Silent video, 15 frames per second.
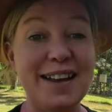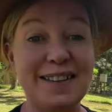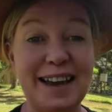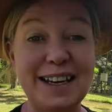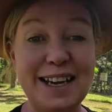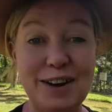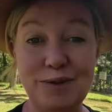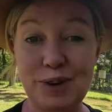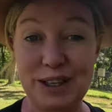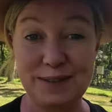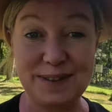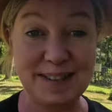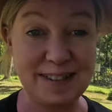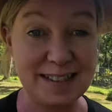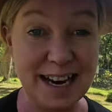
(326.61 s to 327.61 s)
they get rid
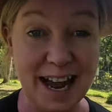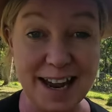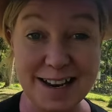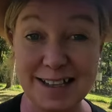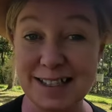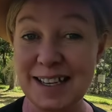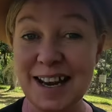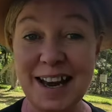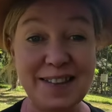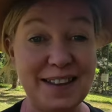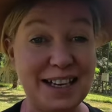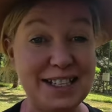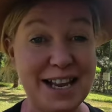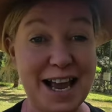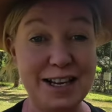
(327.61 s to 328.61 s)
of snakes,
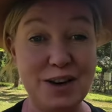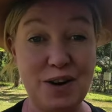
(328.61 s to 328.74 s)
they tell